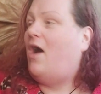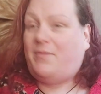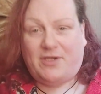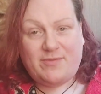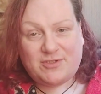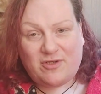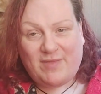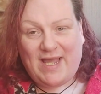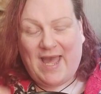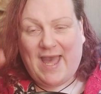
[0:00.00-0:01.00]
I'm going to be doing
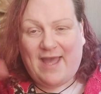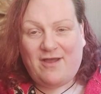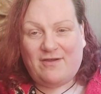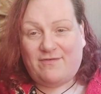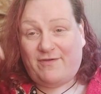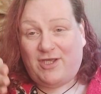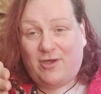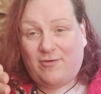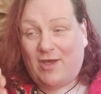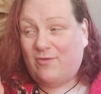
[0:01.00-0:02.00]
my hair. For
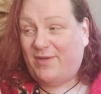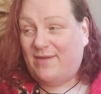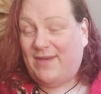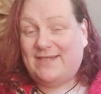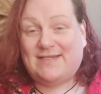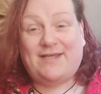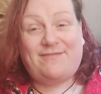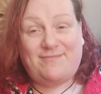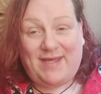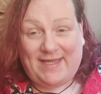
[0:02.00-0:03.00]
you, it'll be immediately.
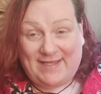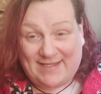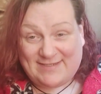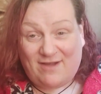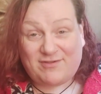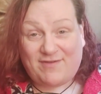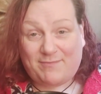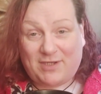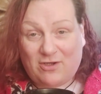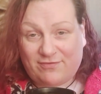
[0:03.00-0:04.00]
For me, it's after I've
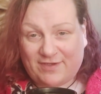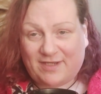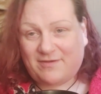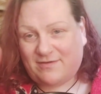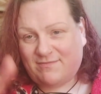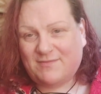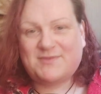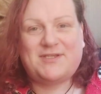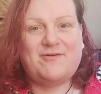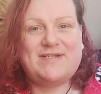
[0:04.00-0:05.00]
had my coffee.
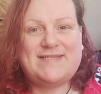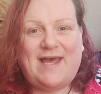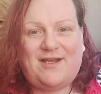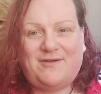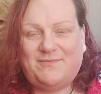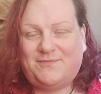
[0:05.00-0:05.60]
See you in a sec.